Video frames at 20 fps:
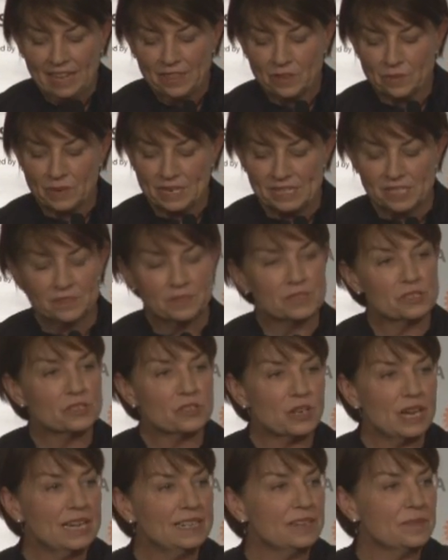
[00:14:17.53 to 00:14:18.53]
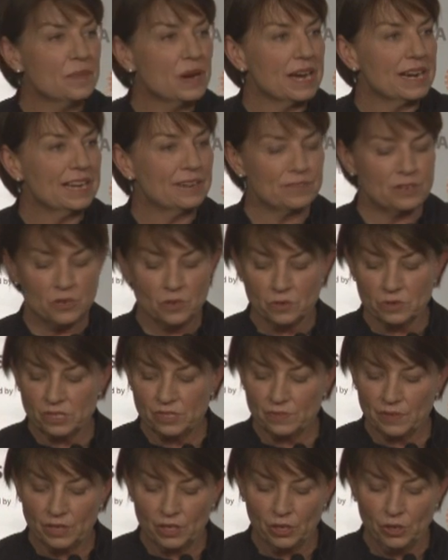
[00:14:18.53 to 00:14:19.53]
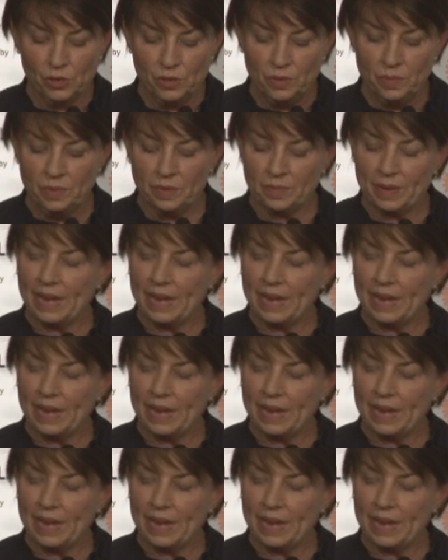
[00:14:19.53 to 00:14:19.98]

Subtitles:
The rest of Australia might have cause for gloom,